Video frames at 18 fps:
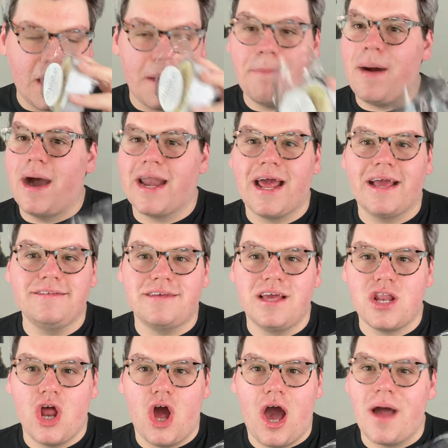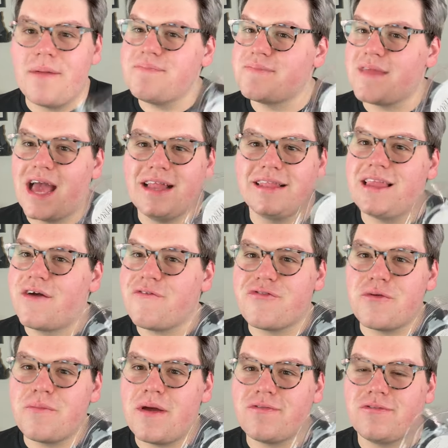But I did not. I
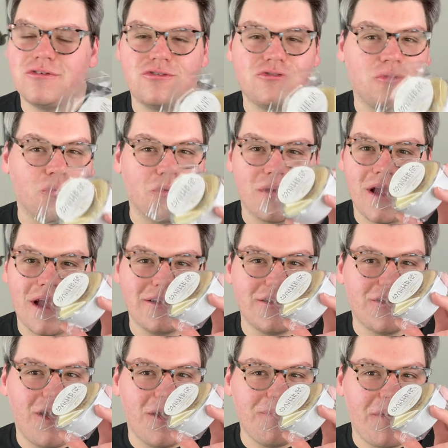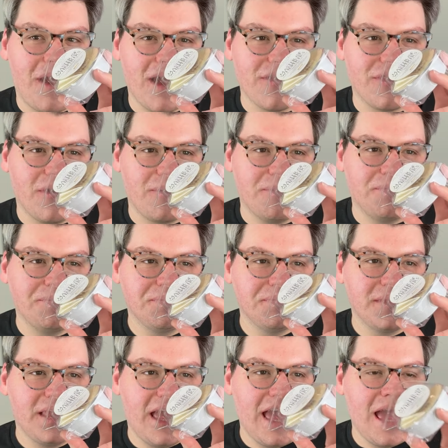left them at the store. I did not buy them.
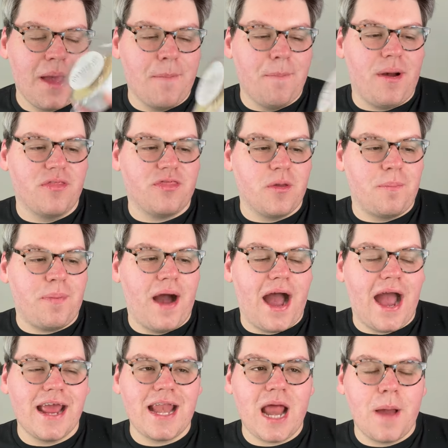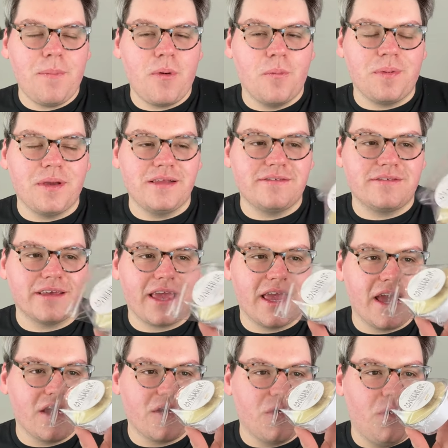But the pineapple pizza
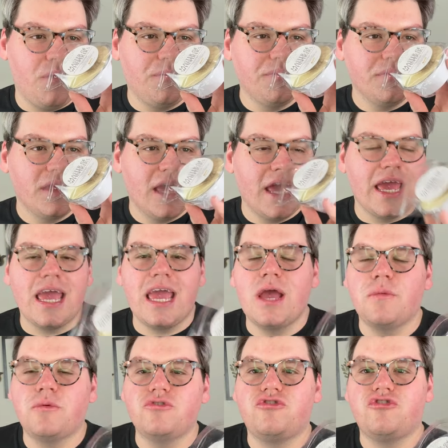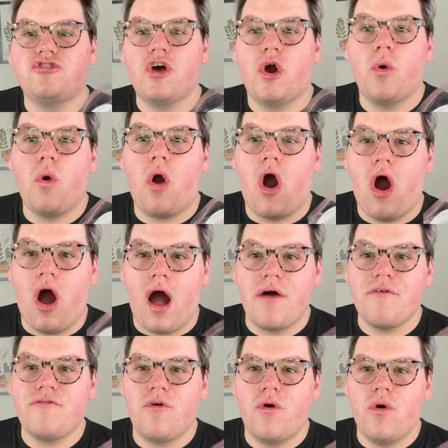candle, it was so
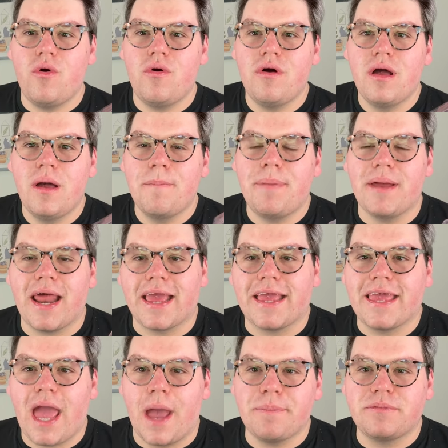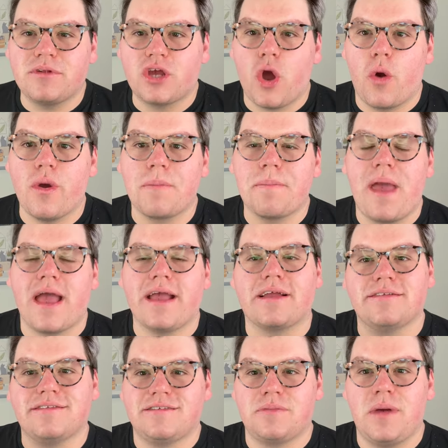awful, but I kept going
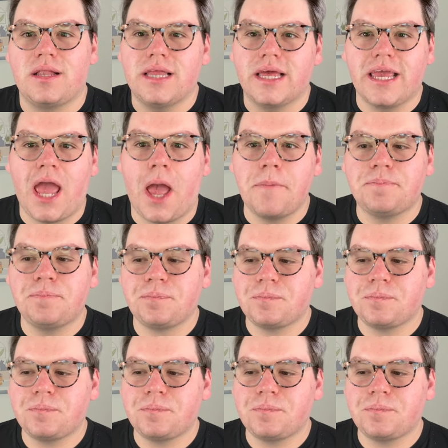back and smelling it.